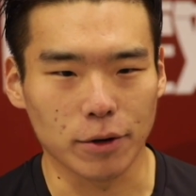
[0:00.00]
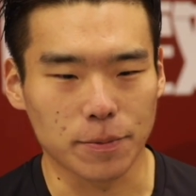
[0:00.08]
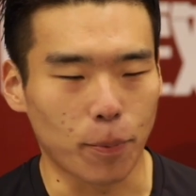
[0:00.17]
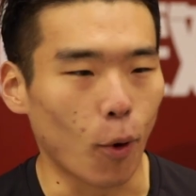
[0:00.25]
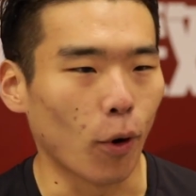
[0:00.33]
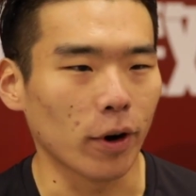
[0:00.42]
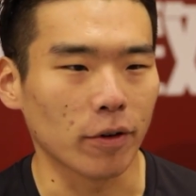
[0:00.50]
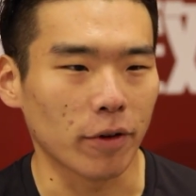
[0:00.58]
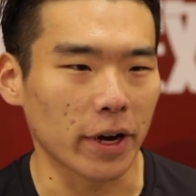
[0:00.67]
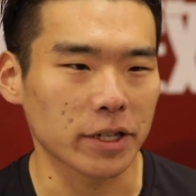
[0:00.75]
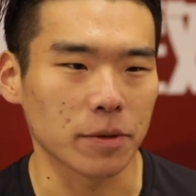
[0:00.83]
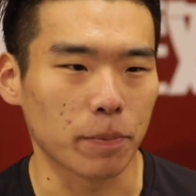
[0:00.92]
I was born and
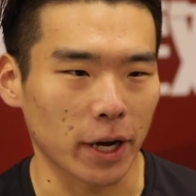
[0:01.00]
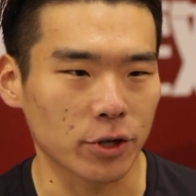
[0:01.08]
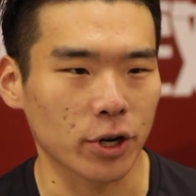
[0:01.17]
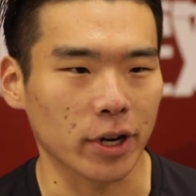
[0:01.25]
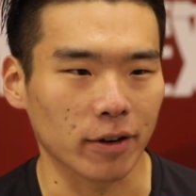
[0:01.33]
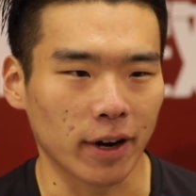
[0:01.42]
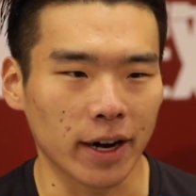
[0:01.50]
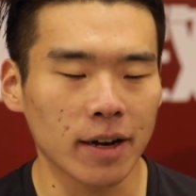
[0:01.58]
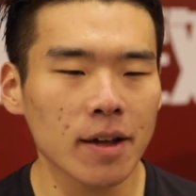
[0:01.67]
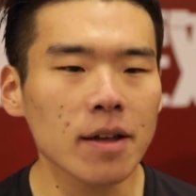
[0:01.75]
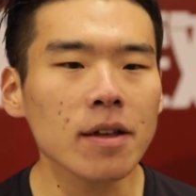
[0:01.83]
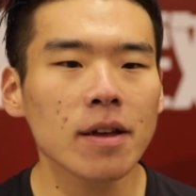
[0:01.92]
raised in Beijing,
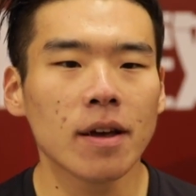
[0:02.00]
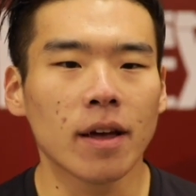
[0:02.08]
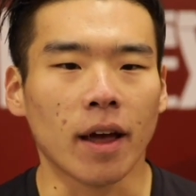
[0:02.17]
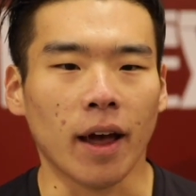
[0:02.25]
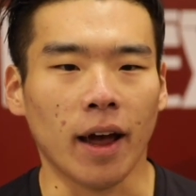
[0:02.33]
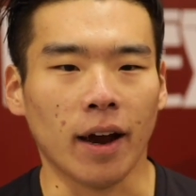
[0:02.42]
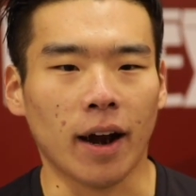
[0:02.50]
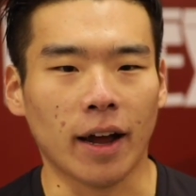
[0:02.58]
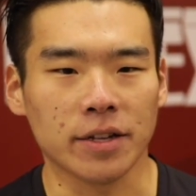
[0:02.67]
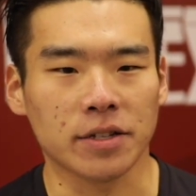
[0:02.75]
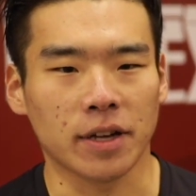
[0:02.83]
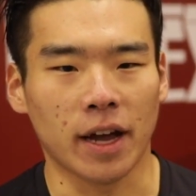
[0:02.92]
right? And
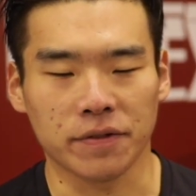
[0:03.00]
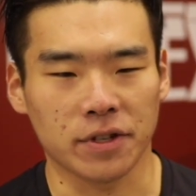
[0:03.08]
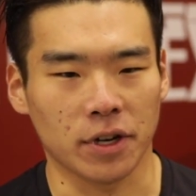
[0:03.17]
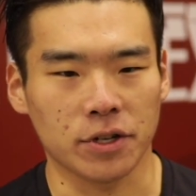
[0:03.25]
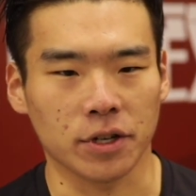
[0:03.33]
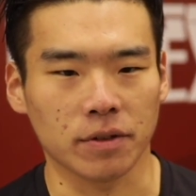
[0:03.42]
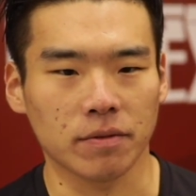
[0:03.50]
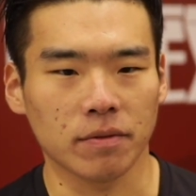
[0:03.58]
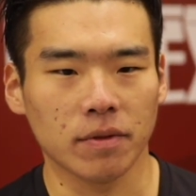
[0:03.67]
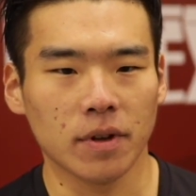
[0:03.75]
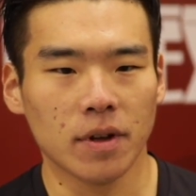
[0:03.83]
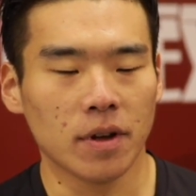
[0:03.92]
I have such a
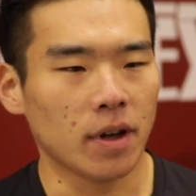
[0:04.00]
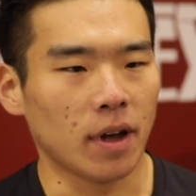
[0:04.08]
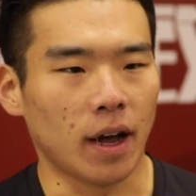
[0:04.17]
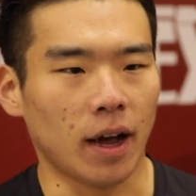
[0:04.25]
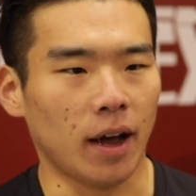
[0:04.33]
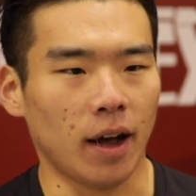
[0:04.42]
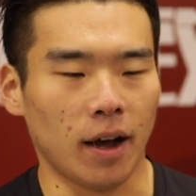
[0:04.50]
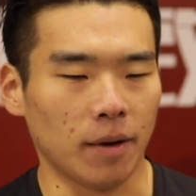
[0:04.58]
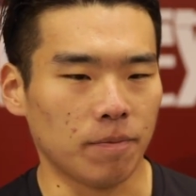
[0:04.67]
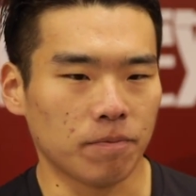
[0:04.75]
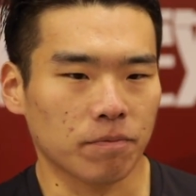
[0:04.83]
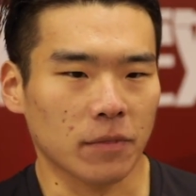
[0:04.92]

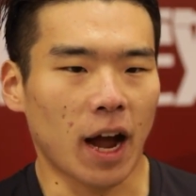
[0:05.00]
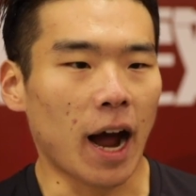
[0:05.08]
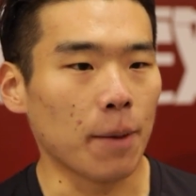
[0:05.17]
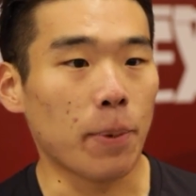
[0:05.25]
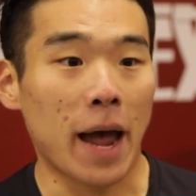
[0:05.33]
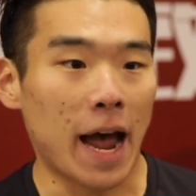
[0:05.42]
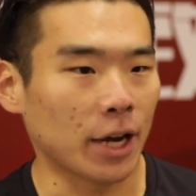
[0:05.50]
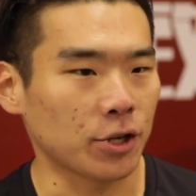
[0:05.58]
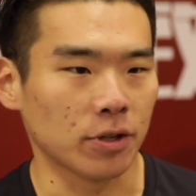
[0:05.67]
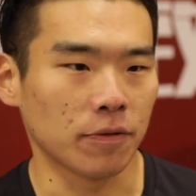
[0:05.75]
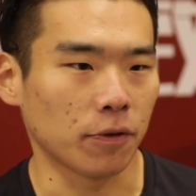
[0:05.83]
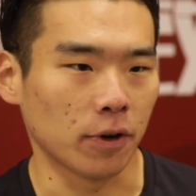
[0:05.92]
uh, high
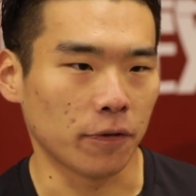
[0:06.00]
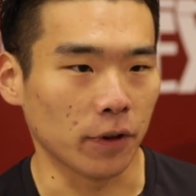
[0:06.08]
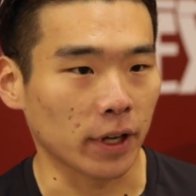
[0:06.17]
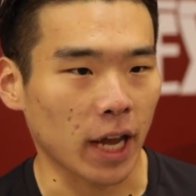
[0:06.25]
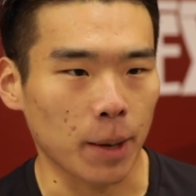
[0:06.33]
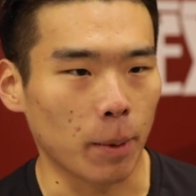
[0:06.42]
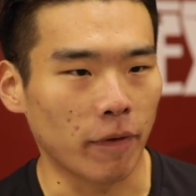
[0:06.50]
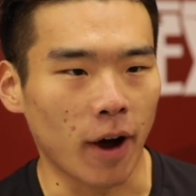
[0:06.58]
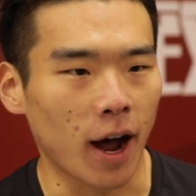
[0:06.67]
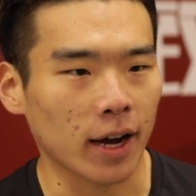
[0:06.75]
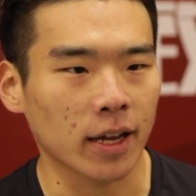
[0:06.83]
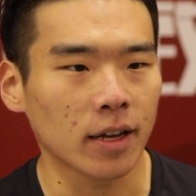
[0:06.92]
passion for for the game of
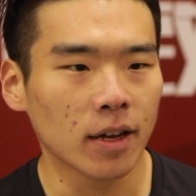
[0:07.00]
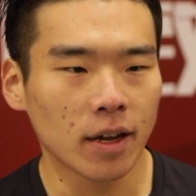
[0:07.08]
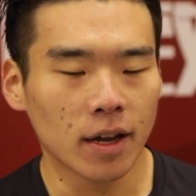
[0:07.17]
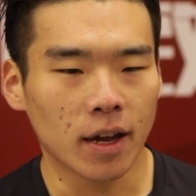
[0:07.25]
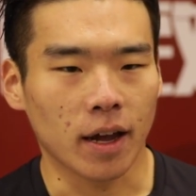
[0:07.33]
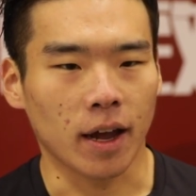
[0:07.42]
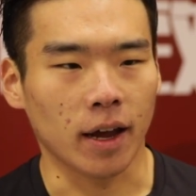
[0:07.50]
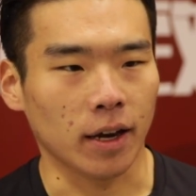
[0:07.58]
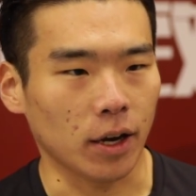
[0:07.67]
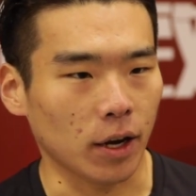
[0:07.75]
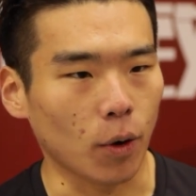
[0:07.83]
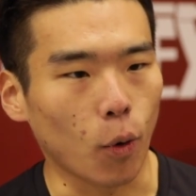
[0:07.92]
hockey,
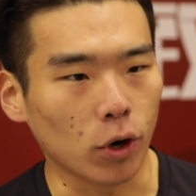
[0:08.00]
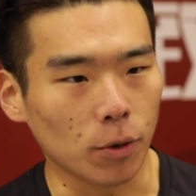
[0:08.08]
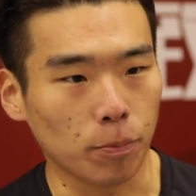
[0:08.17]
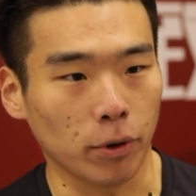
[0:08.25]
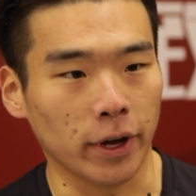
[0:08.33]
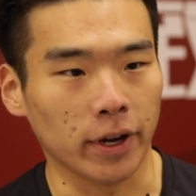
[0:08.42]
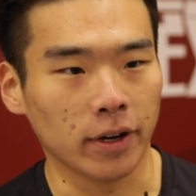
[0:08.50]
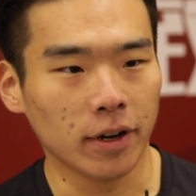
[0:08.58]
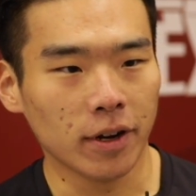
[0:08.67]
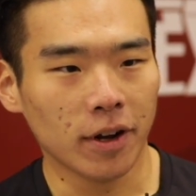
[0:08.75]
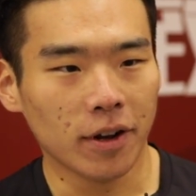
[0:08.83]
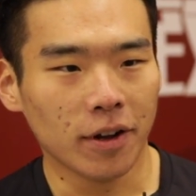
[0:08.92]
and in order to play
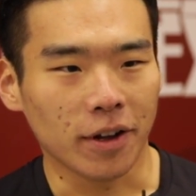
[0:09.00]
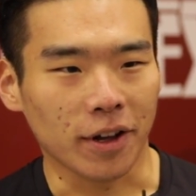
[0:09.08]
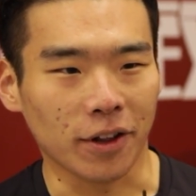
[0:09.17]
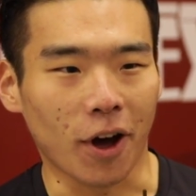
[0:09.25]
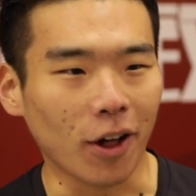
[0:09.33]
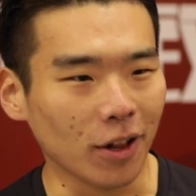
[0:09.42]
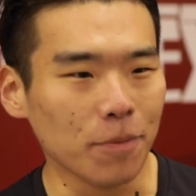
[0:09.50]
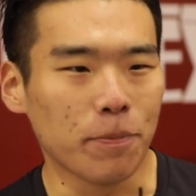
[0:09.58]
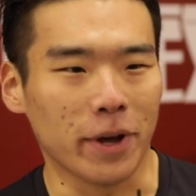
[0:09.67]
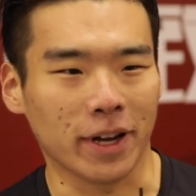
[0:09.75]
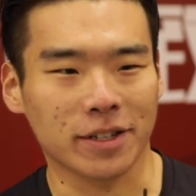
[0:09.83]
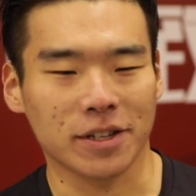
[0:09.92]
in the
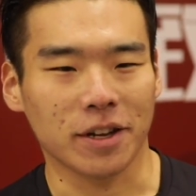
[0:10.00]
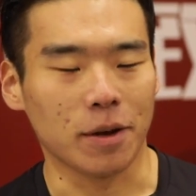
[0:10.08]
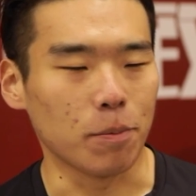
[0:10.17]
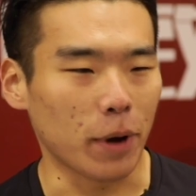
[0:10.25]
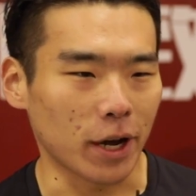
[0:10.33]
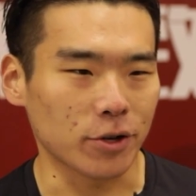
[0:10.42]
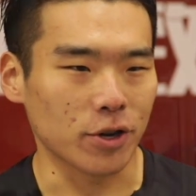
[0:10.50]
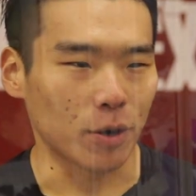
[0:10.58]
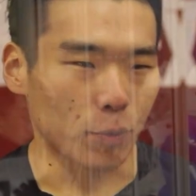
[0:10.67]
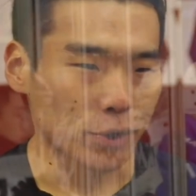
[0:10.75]
Olympics in Beijing,